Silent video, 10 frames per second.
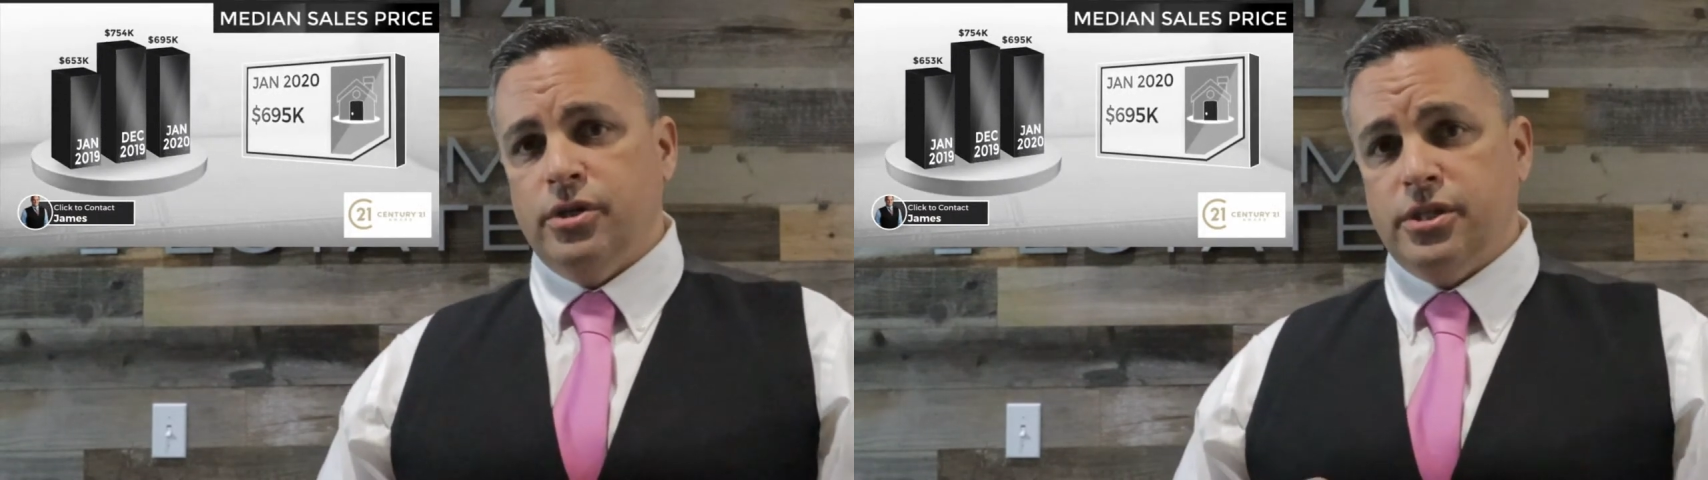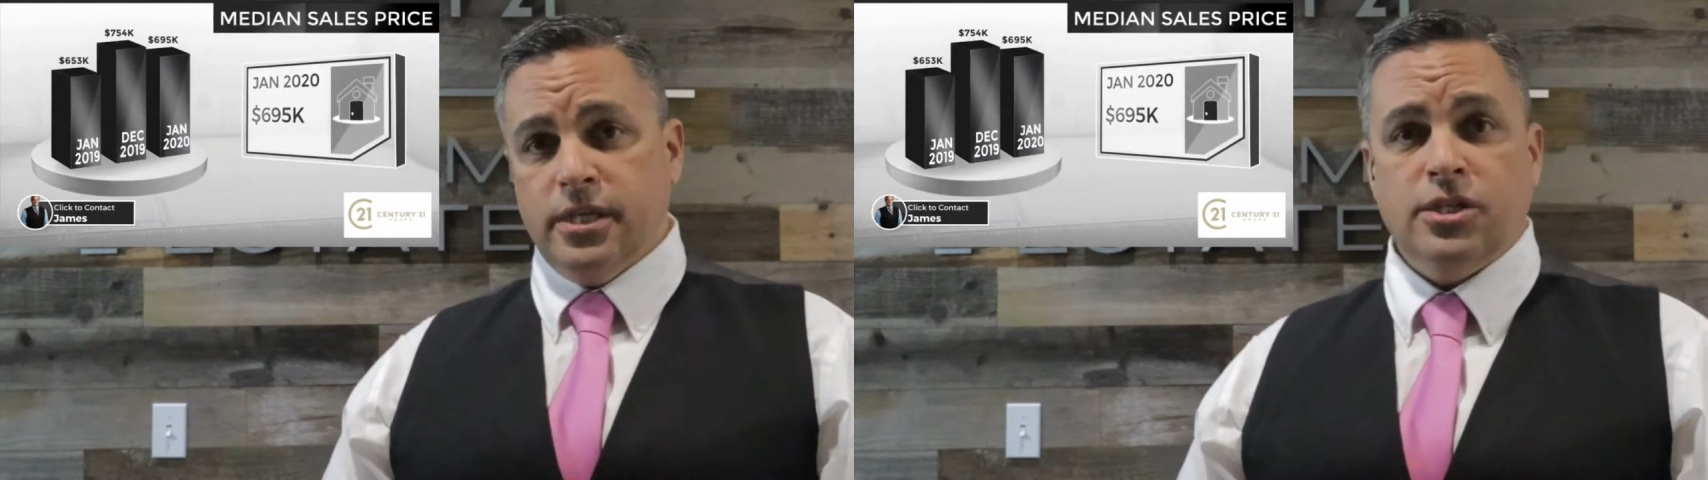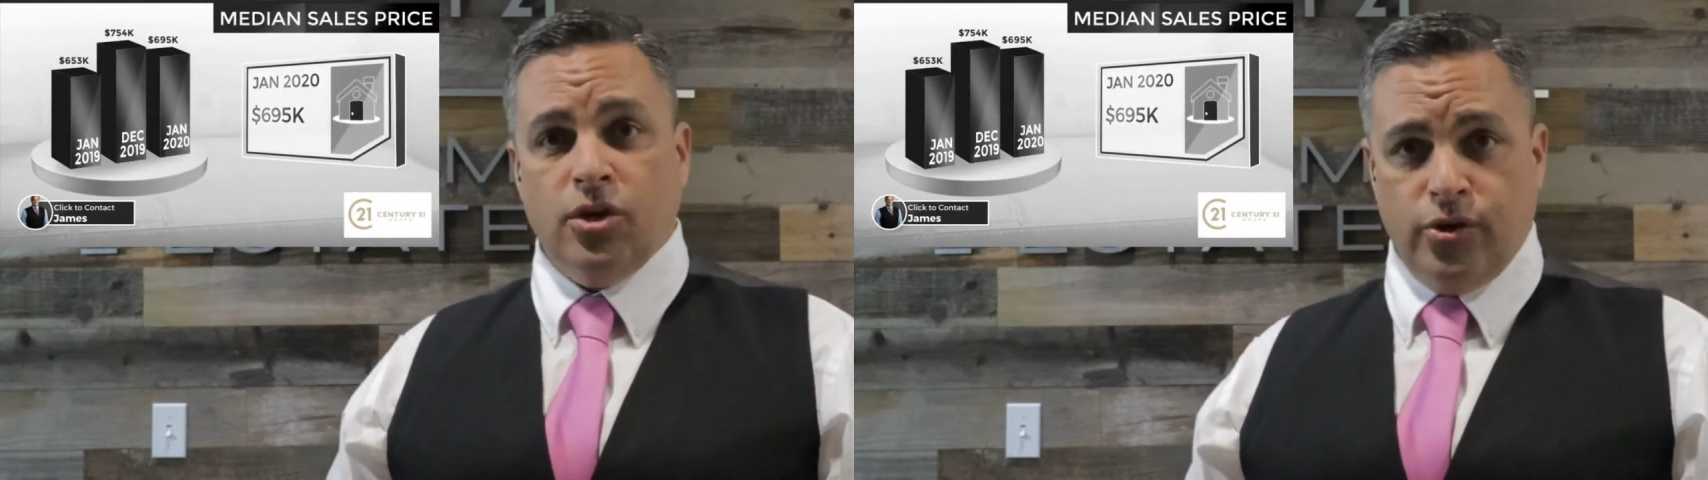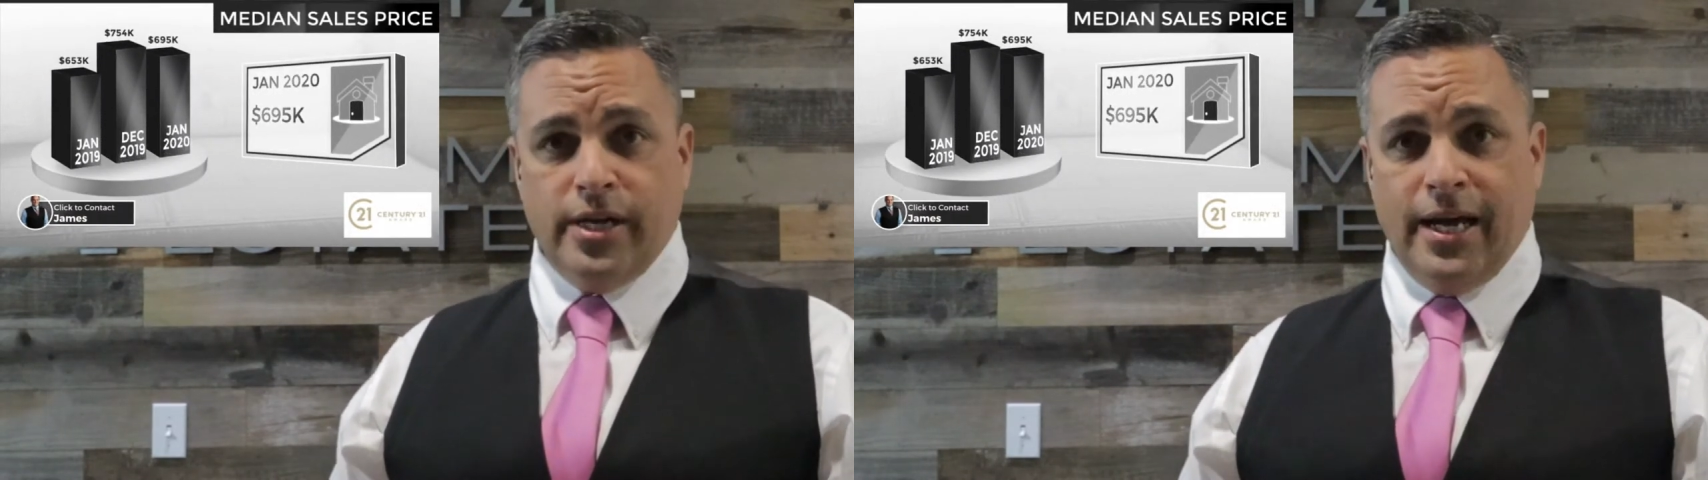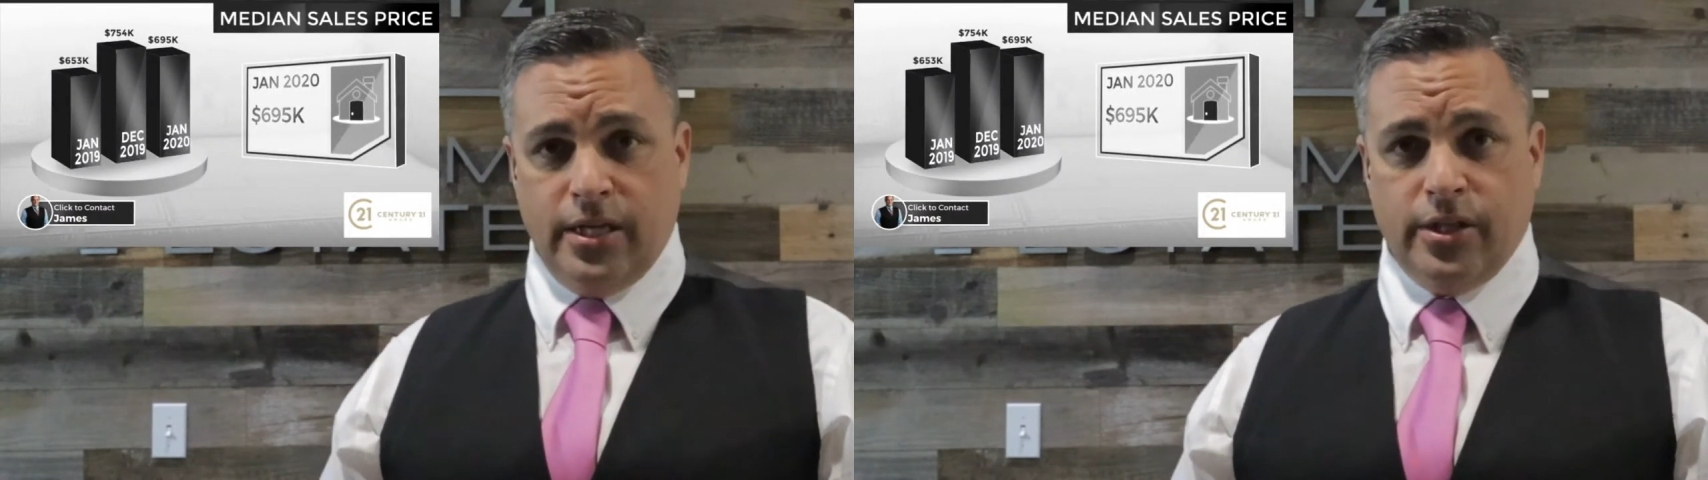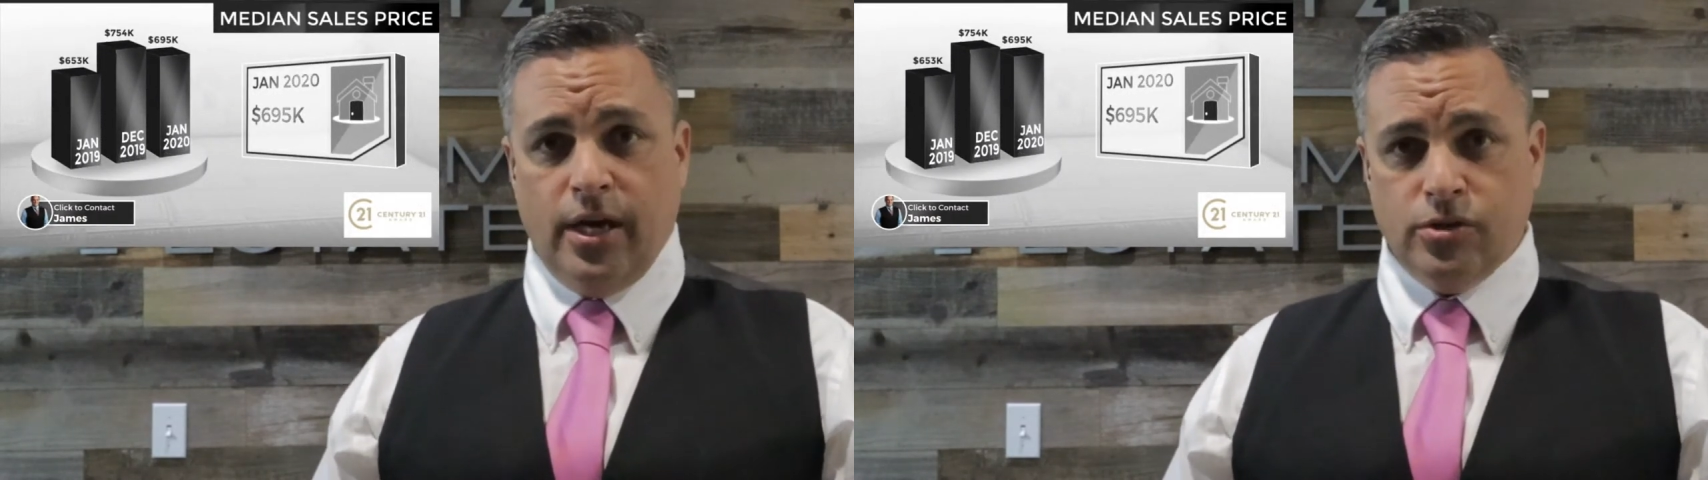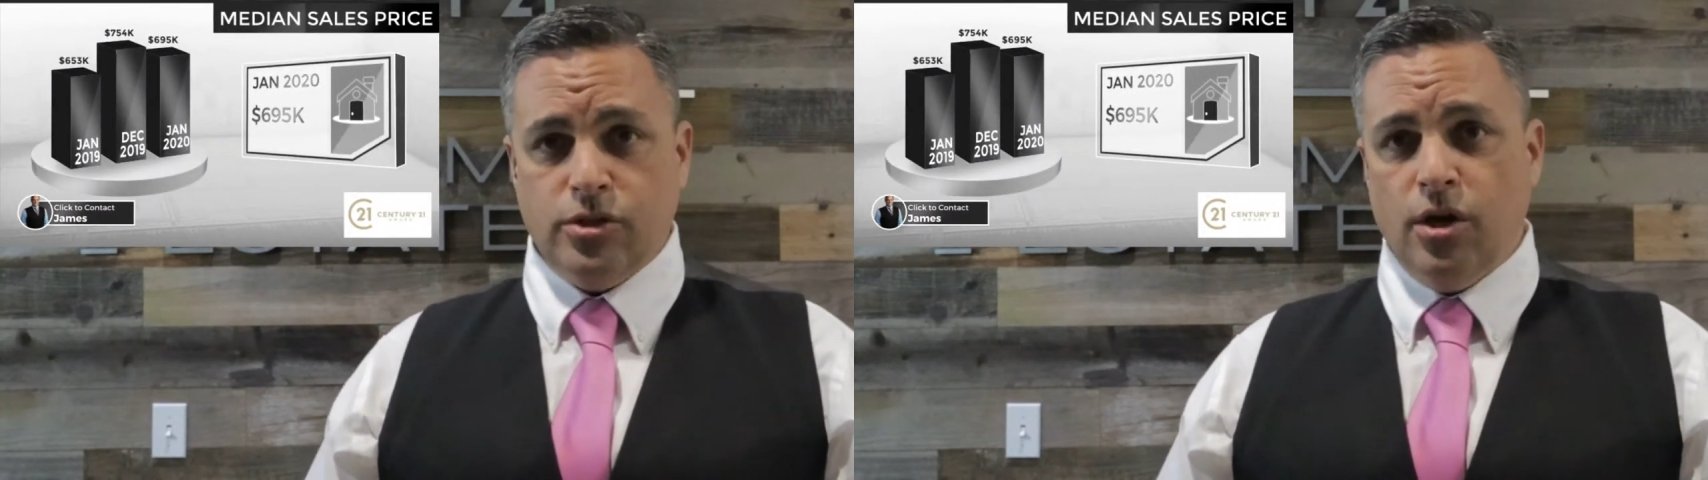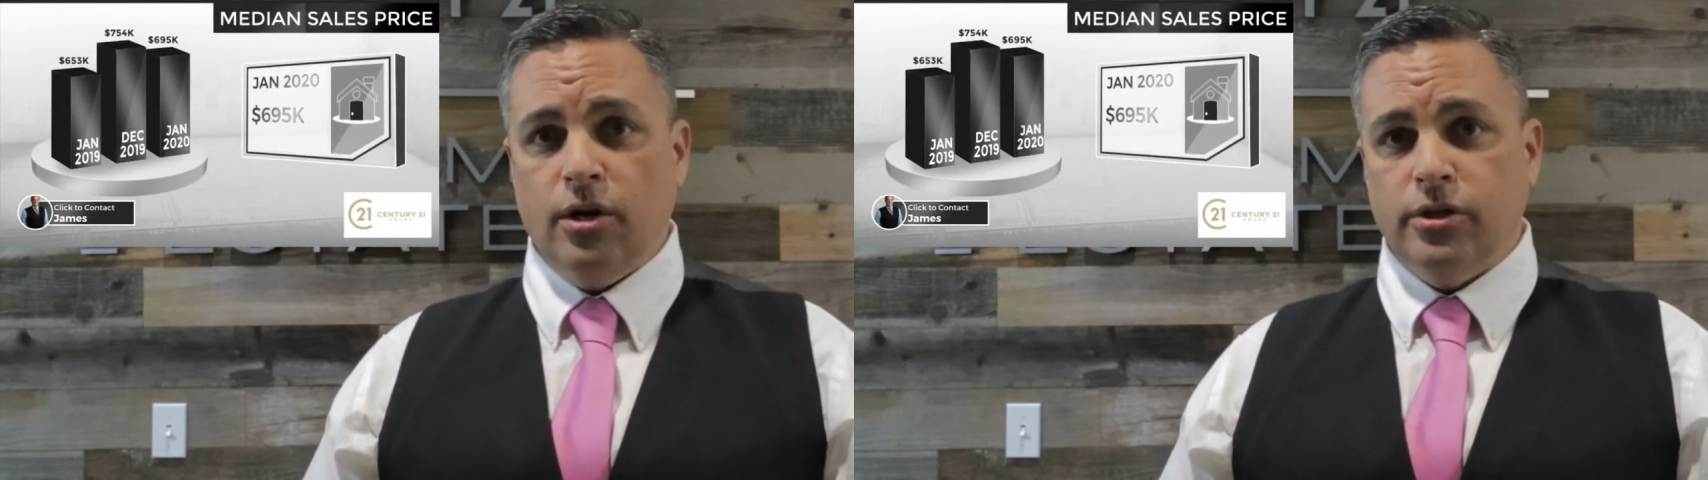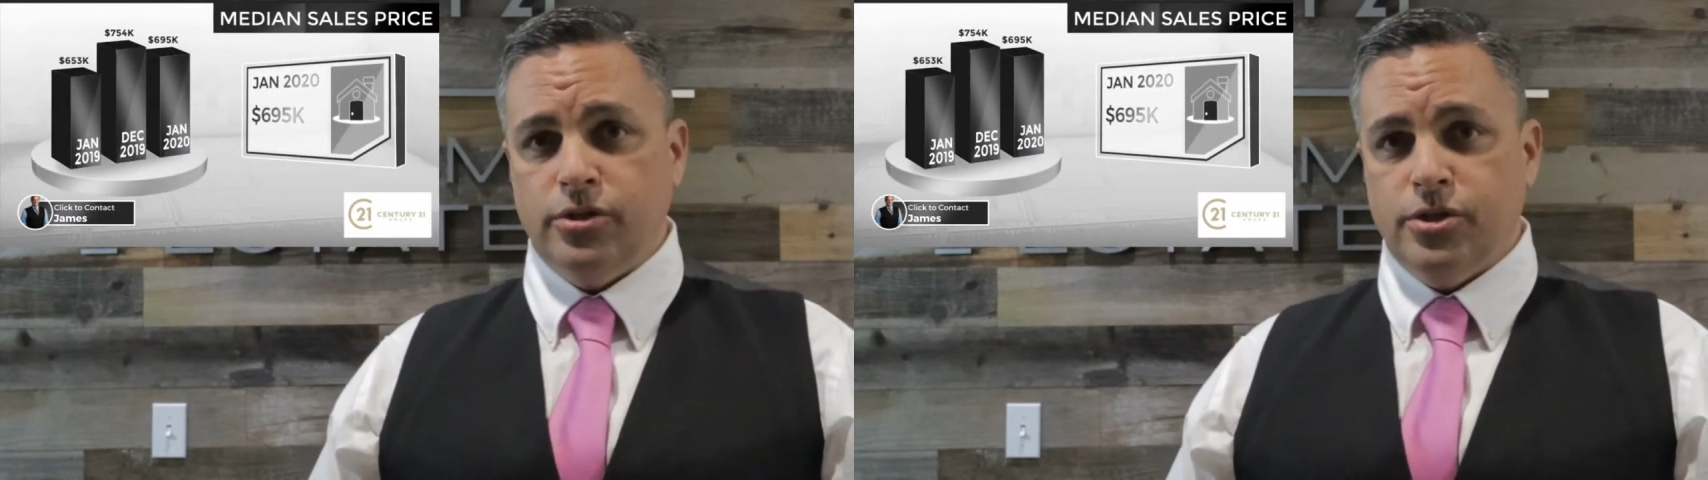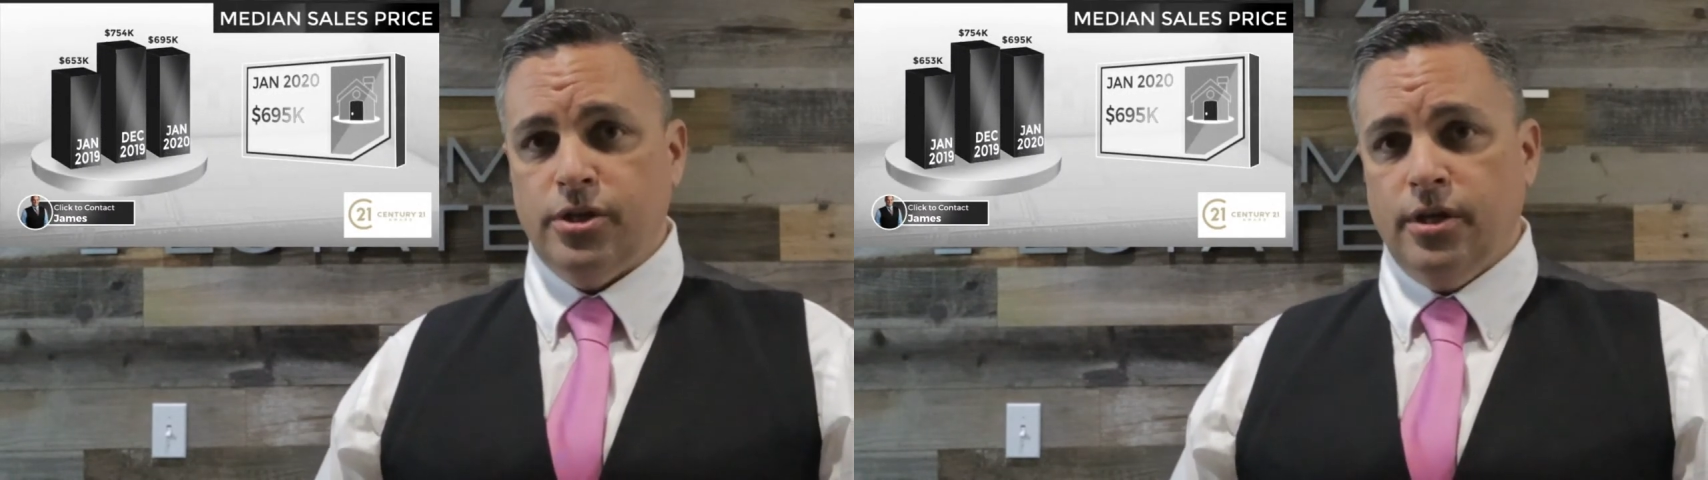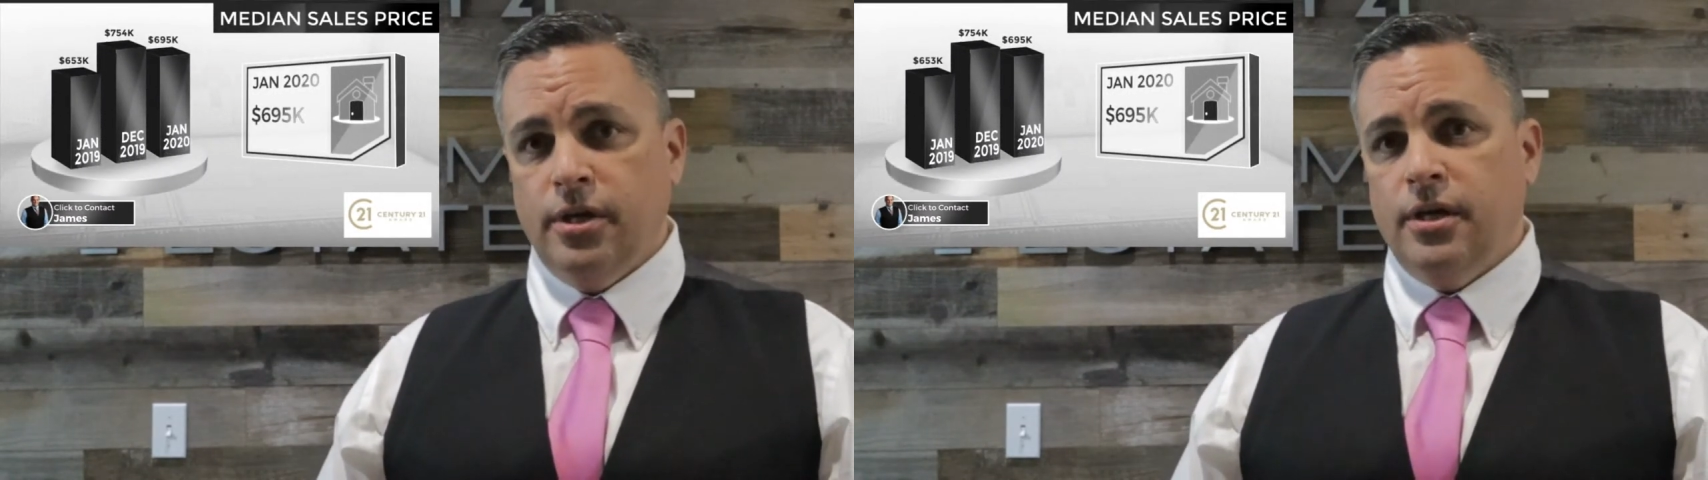six hundred ninety thousand dollars.